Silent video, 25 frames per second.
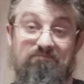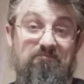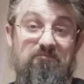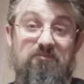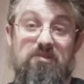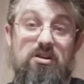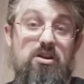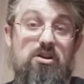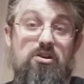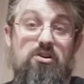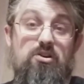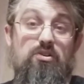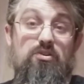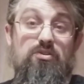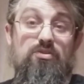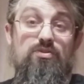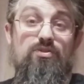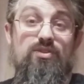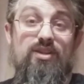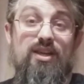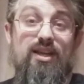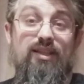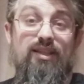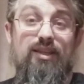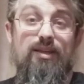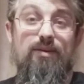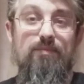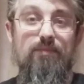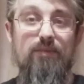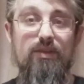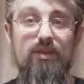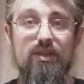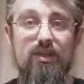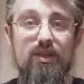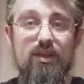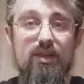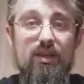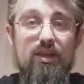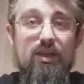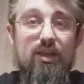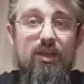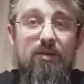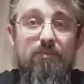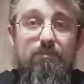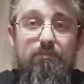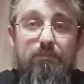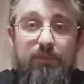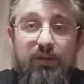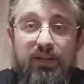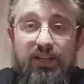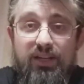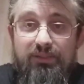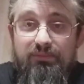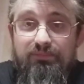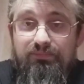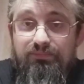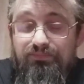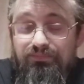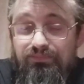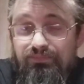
I couldn't tell you. But